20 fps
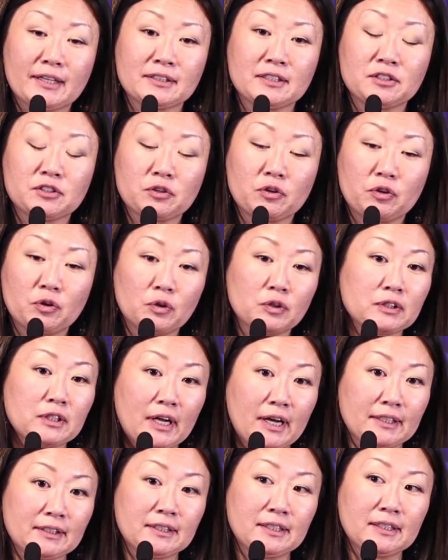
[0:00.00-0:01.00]
And so those
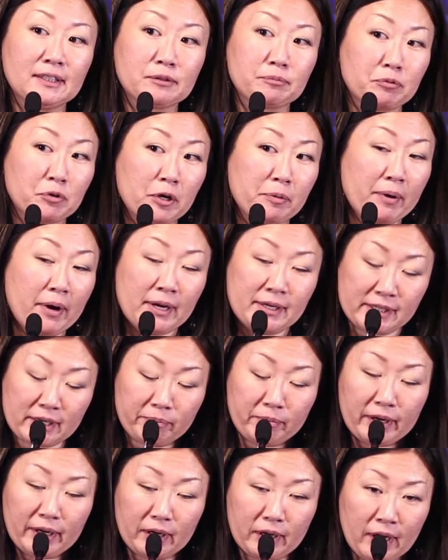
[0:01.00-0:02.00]
classes
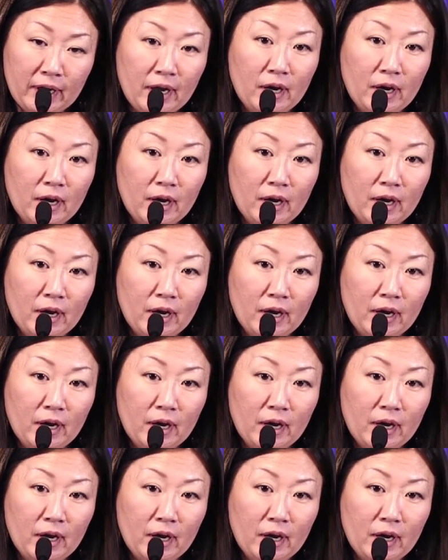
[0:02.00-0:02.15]
pre-pandemic